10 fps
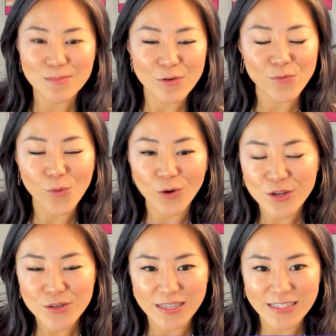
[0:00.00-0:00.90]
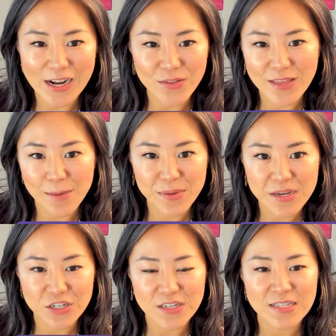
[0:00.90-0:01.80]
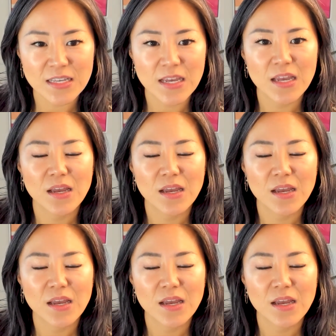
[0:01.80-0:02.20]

before you send out that pitch is